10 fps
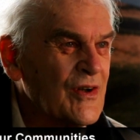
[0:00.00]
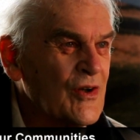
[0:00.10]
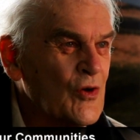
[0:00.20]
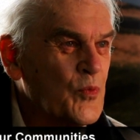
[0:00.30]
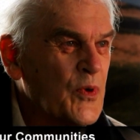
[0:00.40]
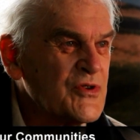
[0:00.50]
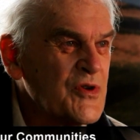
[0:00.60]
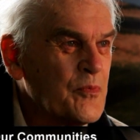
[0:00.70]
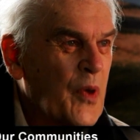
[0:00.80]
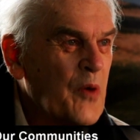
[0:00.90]
you put
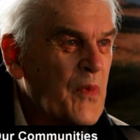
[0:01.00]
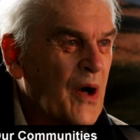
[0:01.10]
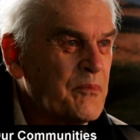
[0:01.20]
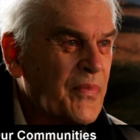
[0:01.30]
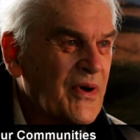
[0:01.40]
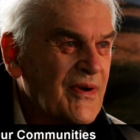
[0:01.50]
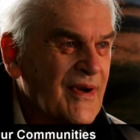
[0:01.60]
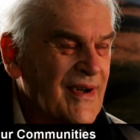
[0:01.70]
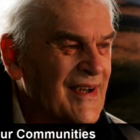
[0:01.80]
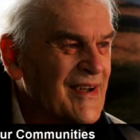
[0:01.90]
your bum up
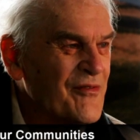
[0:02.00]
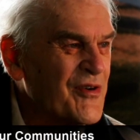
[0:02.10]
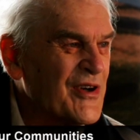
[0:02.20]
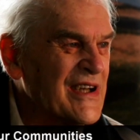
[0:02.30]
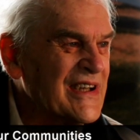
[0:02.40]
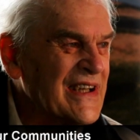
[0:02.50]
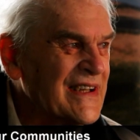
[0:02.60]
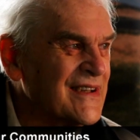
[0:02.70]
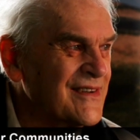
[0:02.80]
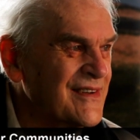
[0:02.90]
for a
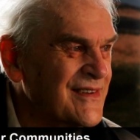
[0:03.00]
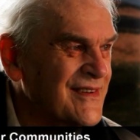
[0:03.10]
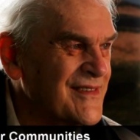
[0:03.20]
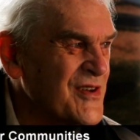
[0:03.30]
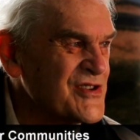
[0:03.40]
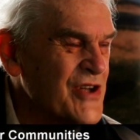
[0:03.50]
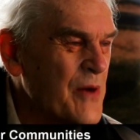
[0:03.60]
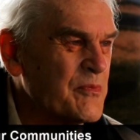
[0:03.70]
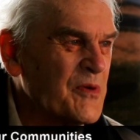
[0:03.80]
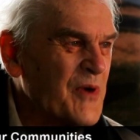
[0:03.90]
needle, a
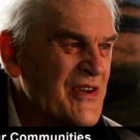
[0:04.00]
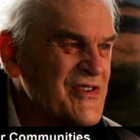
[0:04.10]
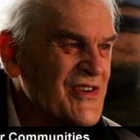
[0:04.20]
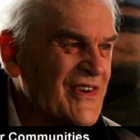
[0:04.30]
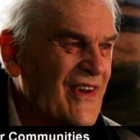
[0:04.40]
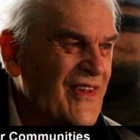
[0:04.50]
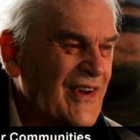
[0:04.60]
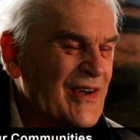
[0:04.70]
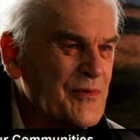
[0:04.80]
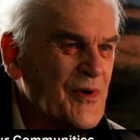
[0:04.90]
streptomycin, I
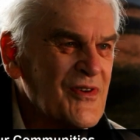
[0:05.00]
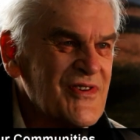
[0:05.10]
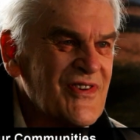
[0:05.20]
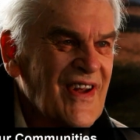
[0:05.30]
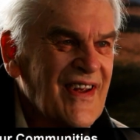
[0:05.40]
think it was.